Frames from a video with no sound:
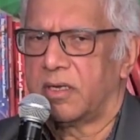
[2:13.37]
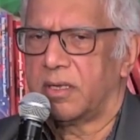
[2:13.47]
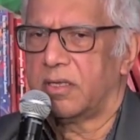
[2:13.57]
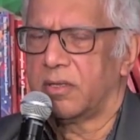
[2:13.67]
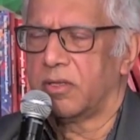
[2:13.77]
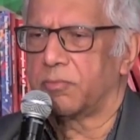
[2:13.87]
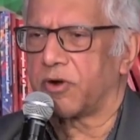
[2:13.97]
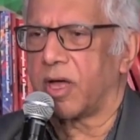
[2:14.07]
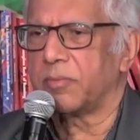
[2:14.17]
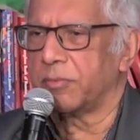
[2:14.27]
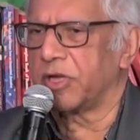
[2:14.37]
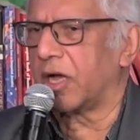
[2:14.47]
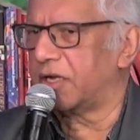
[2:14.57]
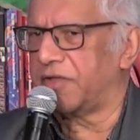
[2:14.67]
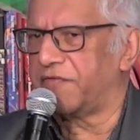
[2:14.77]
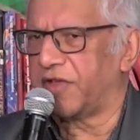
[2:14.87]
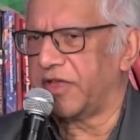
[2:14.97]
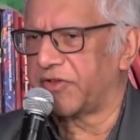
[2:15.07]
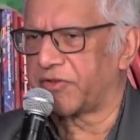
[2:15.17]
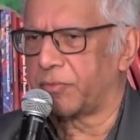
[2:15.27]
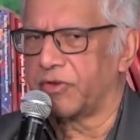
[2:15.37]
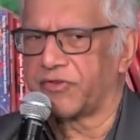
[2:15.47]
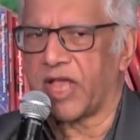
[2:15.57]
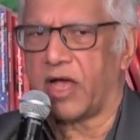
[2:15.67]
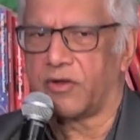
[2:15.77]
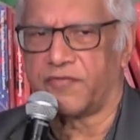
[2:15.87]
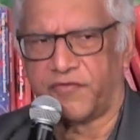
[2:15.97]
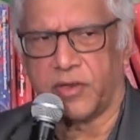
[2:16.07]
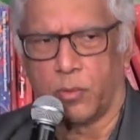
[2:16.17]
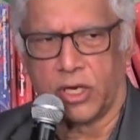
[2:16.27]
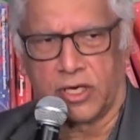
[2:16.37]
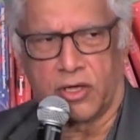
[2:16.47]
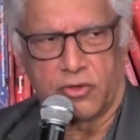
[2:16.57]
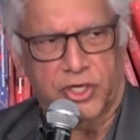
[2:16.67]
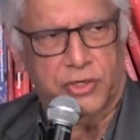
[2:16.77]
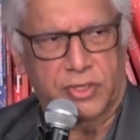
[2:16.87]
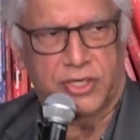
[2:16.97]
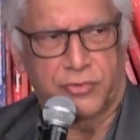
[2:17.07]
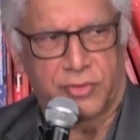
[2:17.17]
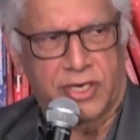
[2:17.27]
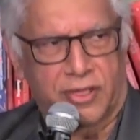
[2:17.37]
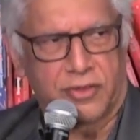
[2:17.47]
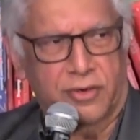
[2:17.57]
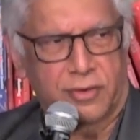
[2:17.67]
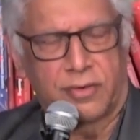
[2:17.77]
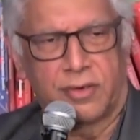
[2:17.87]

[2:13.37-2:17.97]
the problem Gandhi faced was how to fit one culture into another,